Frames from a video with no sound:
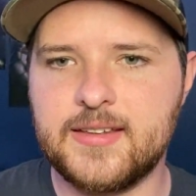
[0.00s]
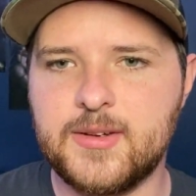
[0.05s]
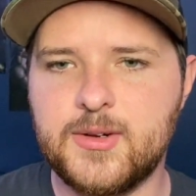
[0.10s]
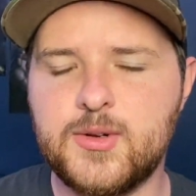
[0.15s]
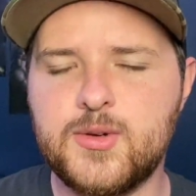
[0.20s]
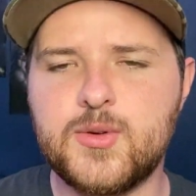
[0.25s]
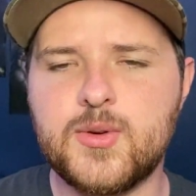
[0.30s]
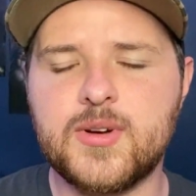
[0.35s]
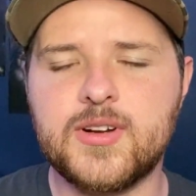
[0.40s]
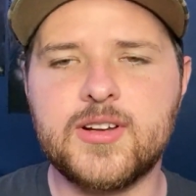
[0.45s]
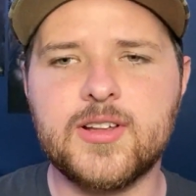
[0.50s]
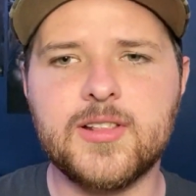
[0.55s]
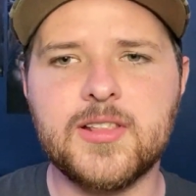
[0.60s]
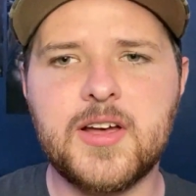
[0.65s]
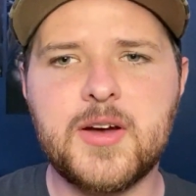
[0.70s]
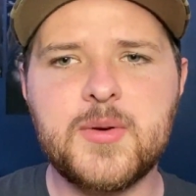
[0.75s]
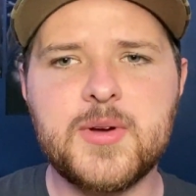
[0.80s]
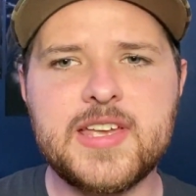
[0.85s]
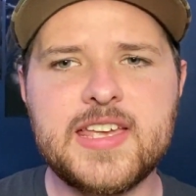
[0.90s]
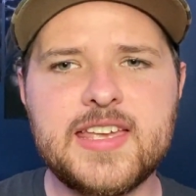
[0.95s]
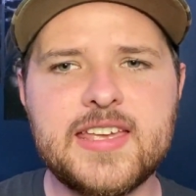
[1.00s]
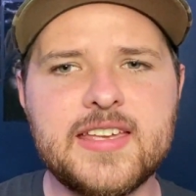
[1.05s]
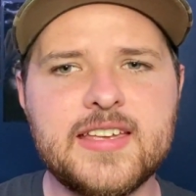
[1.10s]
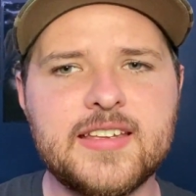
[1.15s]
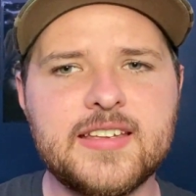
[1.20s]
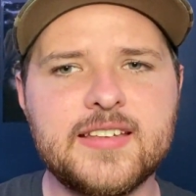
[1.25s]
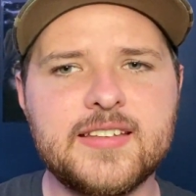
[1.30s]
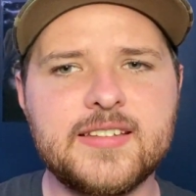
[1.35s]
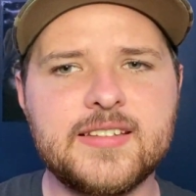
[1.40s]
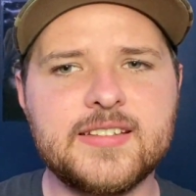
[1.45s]
ooh, Chloe,
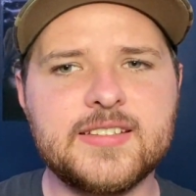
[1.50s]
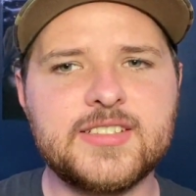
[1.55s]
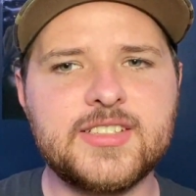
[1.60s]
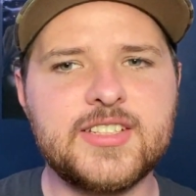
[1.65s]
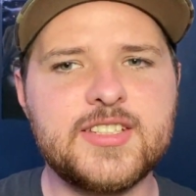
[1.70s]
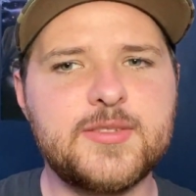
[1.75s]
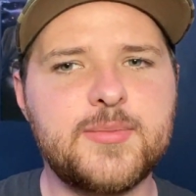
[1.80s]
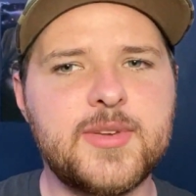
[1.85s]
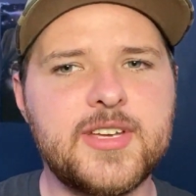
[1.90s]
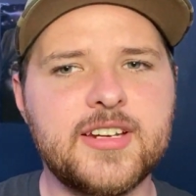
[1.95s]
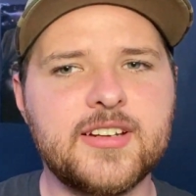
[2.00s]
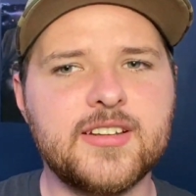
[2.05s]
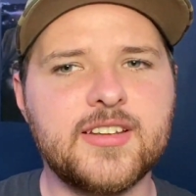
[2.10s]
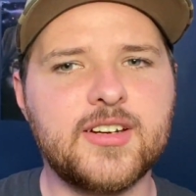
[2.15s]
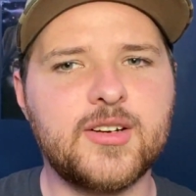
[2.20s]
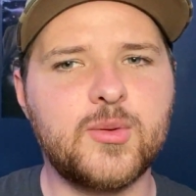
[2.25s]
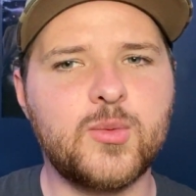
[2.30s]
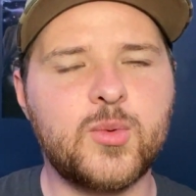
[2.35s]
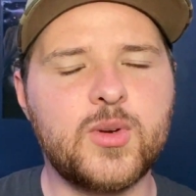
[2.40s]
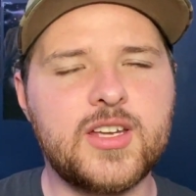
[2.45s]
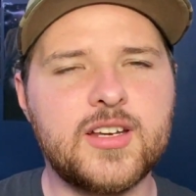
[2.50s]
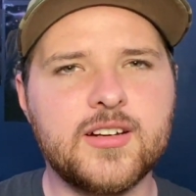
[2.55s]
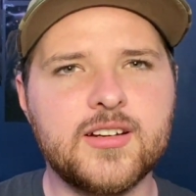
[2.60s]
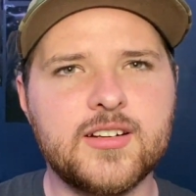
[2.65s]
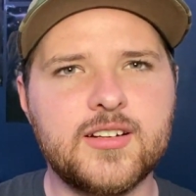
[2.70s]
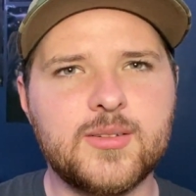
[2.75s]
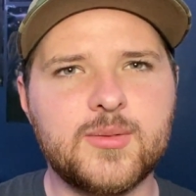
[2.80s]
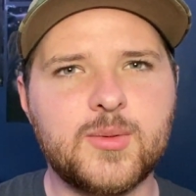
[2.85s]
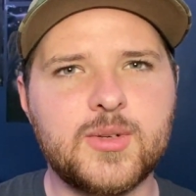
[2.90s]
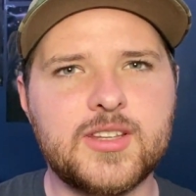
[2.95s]
she's being a little
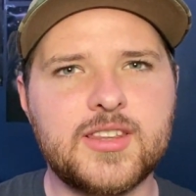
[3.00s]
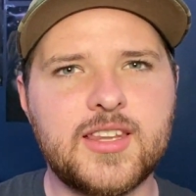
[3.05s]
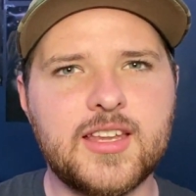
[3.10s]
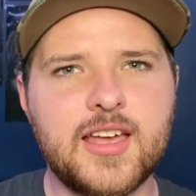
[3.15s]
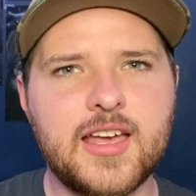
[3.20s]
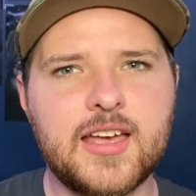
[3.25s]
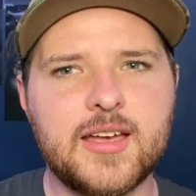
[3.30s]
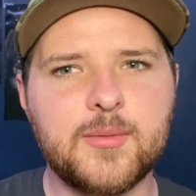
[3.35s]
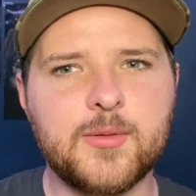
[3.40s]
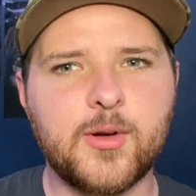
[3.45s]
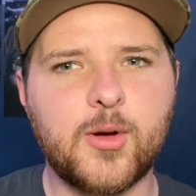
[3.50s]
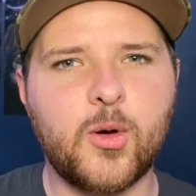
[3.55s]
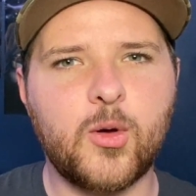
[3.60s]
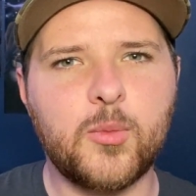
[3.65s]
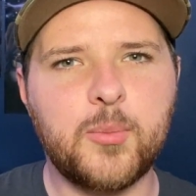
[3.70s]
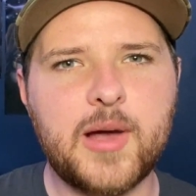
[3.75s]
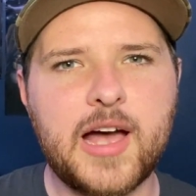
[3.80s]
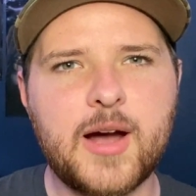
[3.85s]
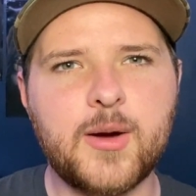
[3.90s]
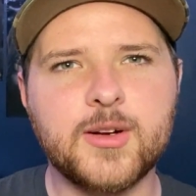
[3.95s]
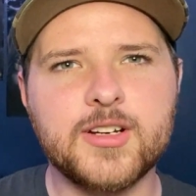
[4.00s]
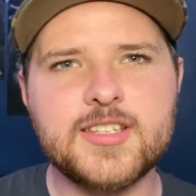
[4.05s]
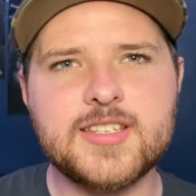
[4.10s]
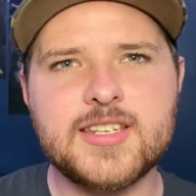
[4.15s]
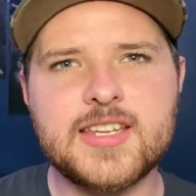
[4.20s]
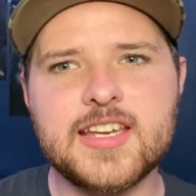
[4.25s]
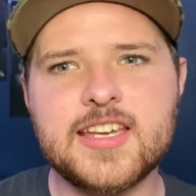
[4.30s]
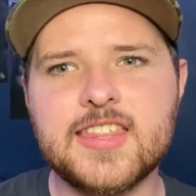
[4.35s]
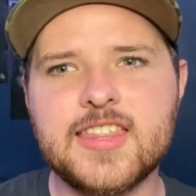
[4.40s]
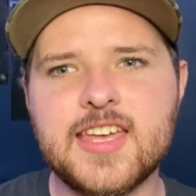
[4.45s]
weird with that whole power
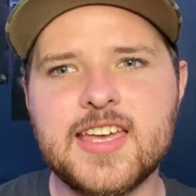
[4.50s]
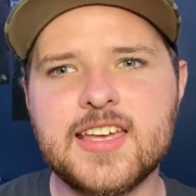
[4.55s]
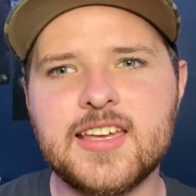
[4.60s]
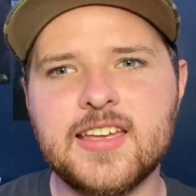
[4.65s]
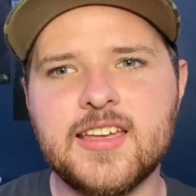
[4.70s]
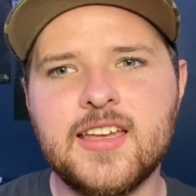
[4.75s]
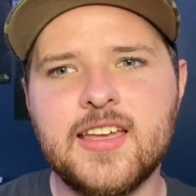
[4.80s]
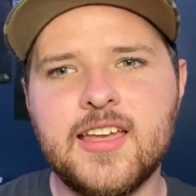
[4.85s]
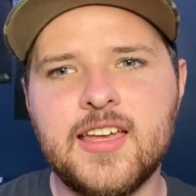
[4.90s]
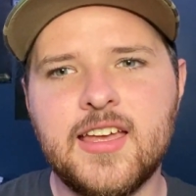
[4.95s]
stick thing.